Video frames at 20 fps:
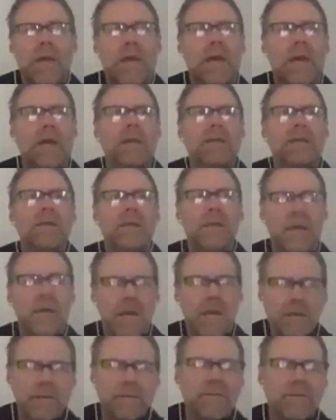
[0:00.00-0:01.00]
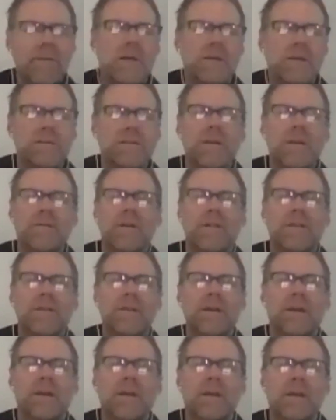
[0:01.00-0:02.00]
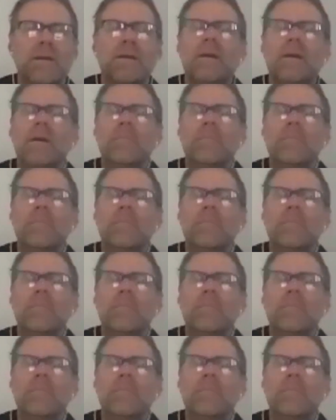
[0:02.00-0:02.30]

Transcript: And yeah, you've lost everything,